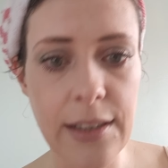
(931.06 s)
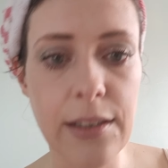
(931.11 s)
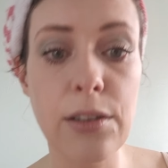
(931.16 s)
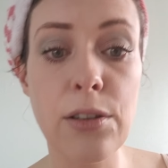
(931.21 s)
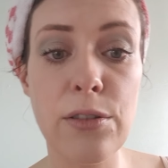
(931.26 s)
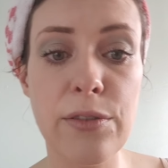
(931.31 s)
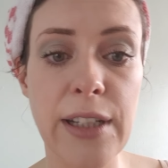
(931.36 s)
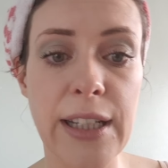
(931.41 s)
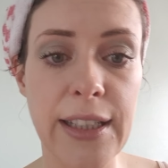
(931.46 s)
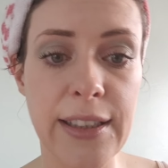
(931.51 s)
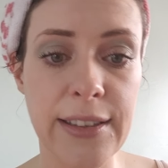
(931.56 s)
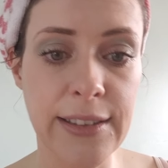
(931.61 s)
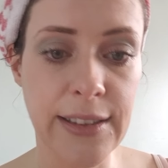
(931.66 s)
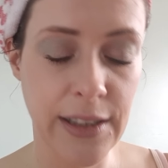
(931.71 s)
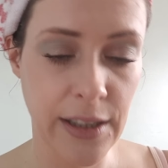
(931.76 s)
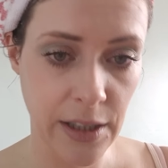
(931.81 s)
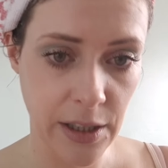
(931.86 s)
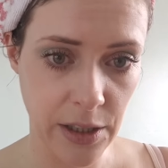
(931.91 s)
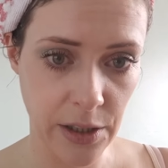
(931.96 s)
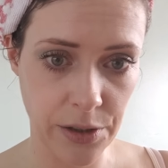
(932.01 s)
Love it.
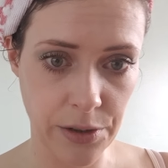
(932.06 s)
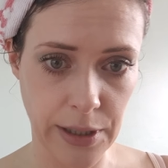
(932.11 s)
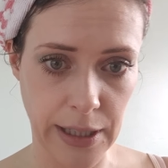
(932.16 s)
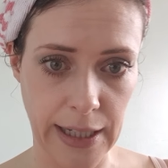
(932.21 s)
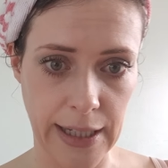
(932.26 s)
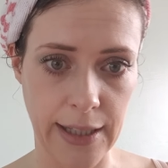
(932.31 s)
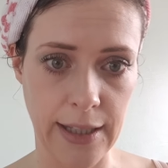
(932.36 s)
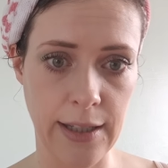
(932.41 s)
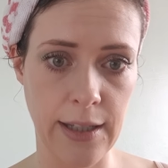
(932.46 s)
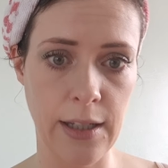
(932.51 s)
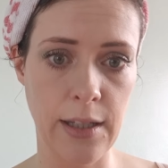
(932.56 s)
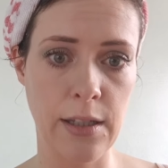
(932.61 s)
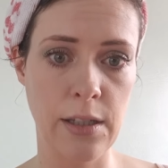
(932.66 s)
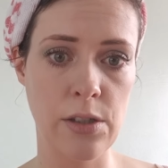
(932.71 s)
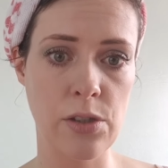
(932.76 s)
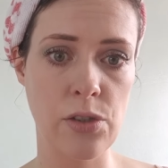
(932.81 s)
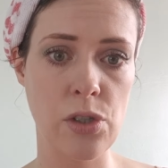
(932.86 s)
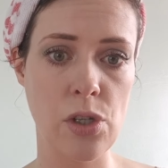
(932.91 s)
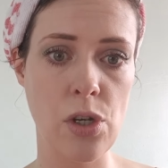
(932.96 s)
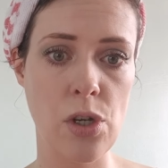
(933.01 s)
Okay,
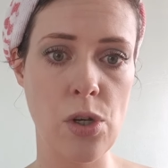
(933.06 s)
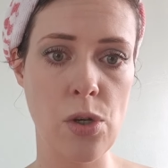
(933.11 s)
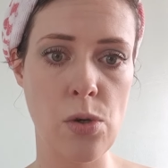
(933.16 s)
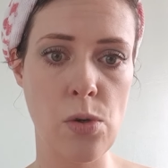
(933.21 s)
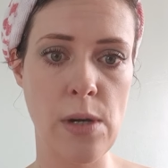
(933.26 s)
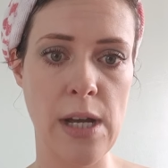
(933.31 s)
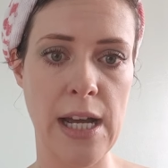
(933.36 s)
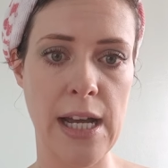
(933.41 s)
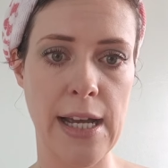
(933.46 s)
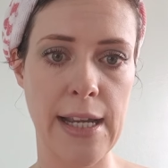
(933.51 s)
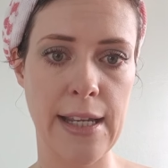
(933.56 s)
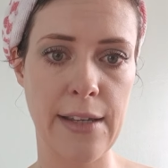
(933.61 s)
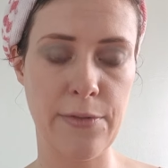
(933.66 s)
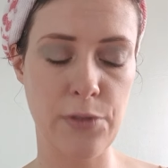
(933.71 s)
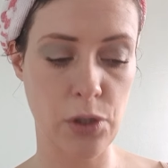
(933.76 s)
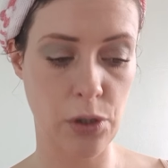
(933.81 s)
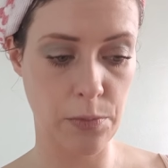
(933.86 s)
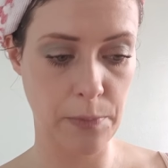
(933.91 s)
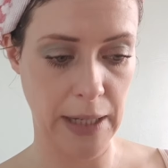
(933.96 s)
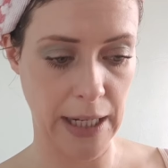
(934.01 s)
so I have
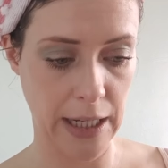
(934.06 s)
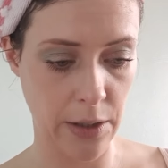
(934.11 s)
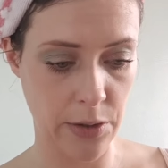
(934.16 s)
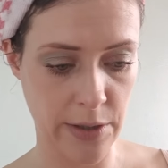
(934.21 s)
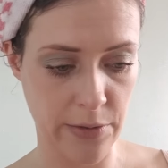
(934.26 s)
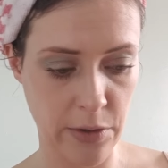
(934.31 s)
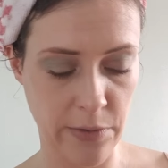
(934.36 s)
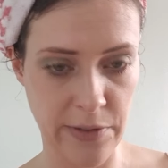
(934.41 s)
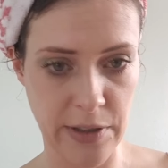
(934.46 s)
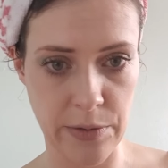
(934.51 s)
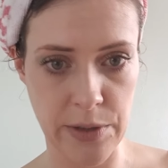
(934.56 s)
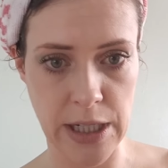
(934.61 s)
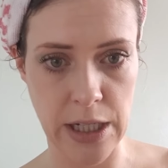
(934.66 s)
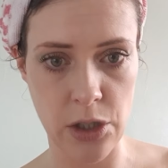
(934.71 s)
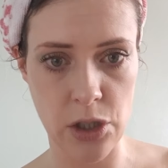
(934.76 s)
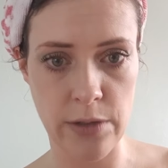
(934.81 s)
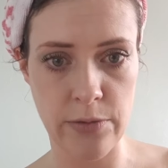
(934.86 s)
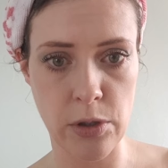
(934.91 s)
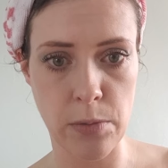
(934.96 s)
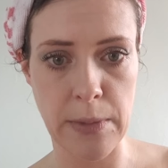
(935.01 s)
done powder, I've done
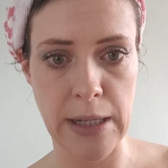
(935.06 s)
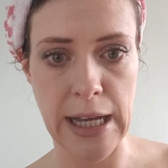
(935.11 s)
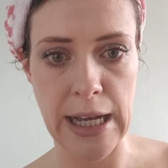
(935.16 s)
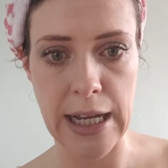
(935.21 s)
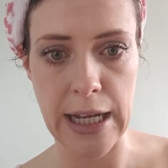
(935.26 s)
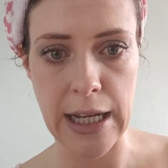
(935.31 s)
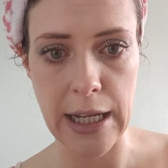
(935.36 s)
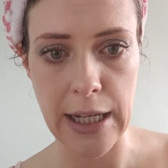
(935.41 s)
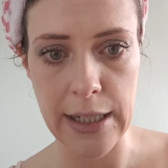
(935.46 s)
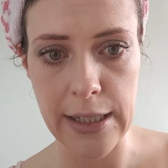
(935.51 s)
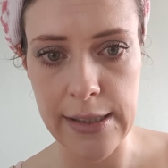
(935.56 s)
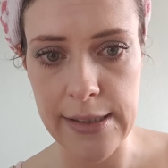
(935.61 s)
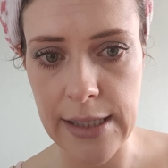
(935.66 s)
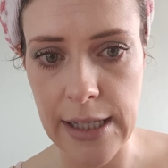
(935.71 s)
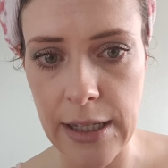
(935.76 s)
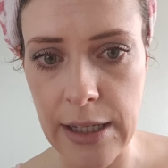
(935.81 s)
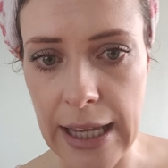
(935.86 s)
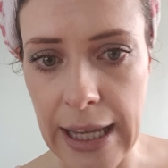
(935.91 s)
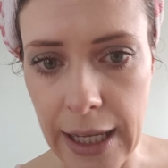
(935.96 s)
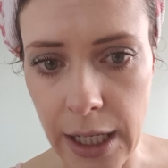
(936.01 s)
foundation, I've done my
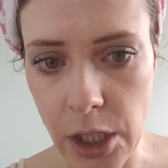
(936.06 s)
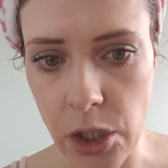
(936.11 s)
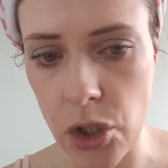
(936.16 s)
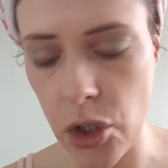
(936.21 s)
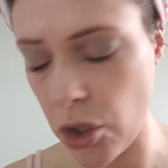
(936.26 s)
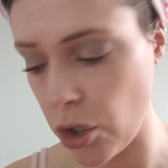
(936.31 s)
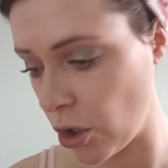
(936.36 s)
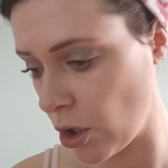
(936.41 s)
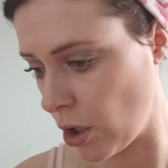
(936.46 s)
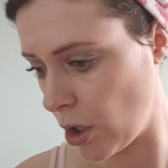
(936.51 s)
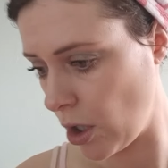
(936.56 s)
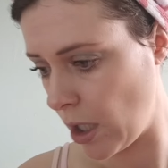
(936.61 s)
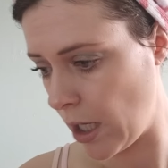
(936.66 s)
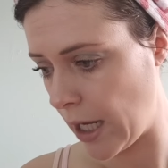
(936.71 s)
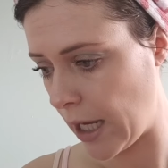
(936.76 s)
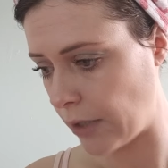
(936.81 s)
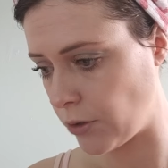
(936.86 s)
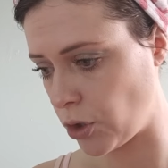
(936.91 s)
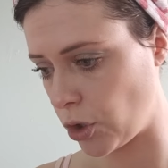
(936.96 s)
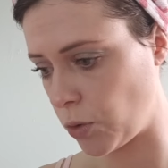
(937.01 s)
eyes-ish.
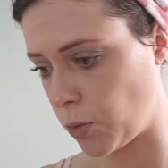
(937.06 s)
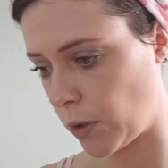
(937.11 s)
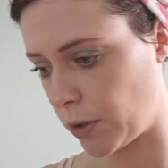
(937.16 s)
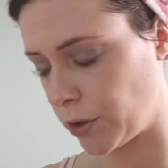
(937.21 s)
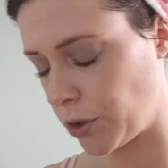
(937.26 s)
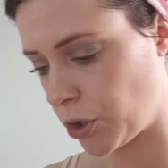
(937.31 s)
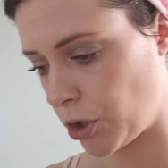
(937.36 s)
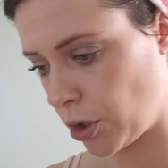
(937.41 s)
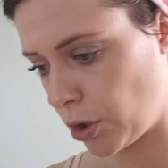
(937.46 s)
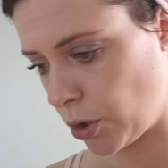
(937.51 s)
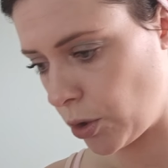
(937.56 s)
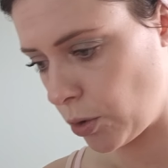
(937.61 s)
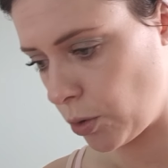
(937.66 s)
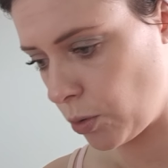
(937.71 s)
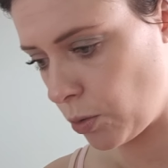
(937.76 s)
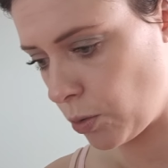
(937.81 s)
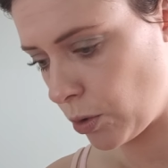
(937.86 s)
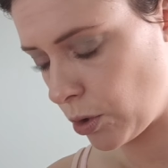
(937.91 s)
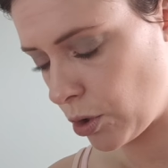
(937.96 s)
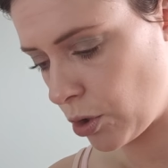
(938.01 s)
I just want
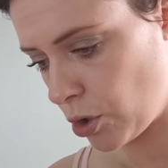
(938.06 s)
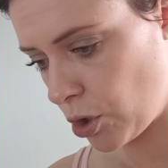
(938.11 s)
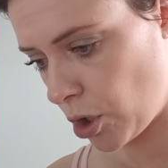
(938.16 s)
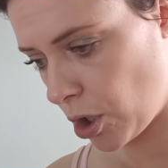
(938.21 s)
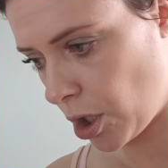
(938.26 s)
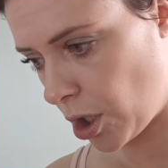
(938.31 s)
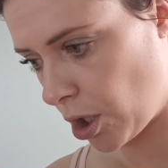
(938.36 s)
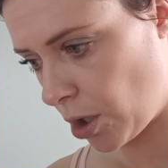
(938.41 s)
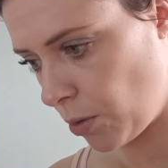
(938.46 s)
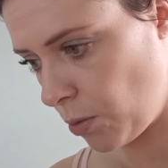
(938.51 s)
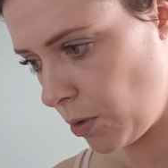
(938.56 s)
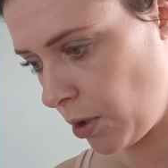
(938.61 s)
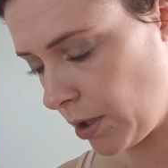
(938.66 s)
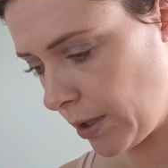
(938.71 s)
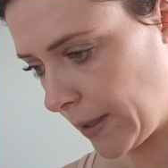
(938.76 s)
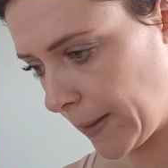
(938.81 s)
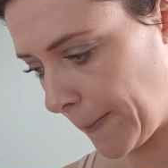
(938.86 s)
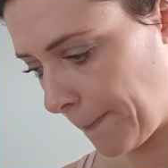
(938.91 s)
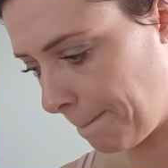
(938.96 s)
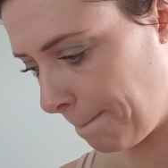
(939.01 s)
to do,
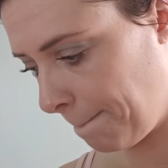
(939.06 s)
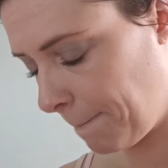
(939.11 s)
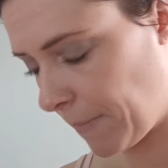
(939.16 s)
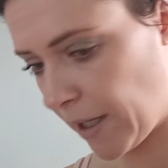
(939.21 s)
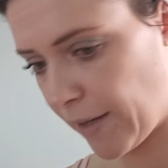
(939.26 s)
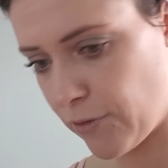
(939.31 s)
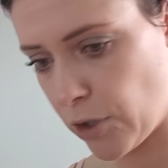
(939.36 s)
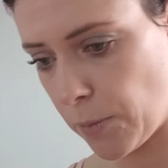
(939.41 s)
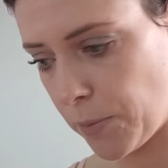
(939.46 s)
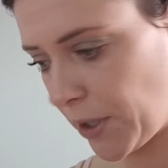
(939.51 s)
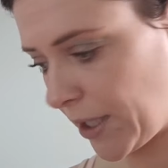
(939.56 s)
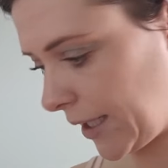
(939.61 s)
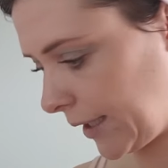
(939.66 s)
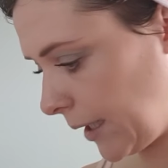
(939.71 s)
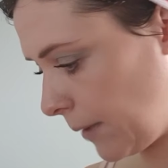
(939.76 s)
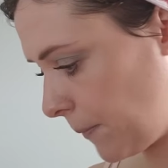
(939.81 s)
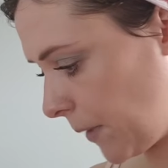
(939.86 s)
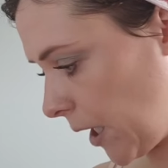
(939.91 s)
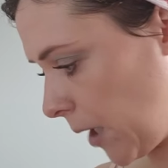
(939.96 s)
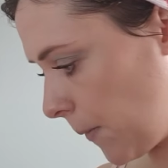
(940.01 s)
I've not put any
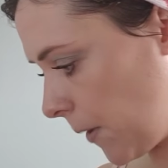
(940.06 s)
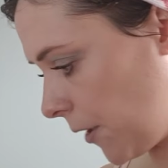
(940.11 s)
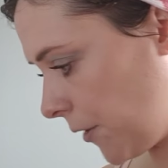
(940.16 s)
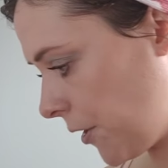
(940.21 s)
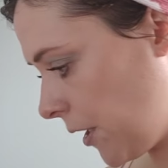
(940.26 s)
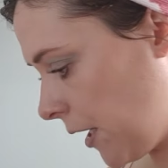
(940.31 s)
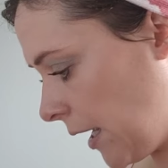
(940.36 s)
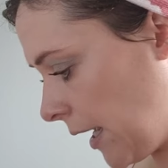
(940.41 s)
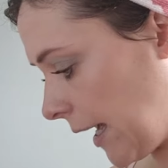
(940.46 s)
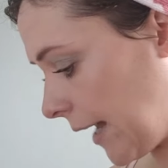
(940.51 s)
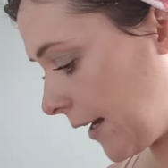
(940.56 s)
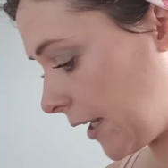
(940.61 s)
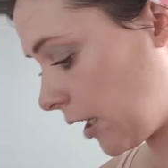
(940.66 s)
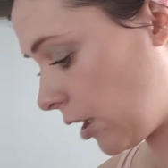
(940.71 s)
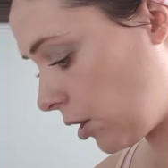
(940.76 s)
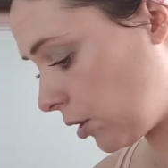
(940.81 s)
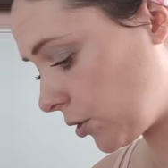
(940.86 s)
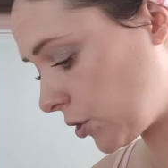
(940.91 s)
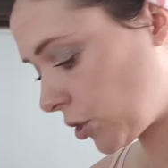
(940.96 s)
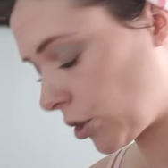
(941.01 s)
lip balm on, and I
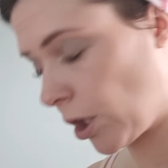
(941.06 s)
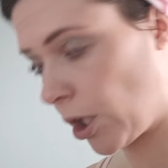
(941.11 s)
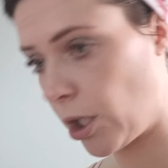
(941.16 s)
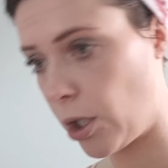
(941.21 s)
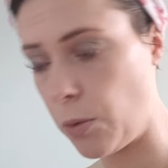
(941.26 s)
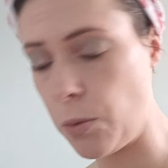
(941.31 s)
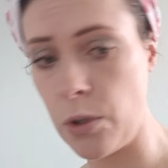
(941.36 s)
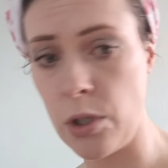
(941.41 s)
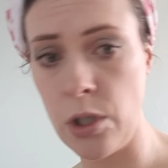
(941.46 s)
also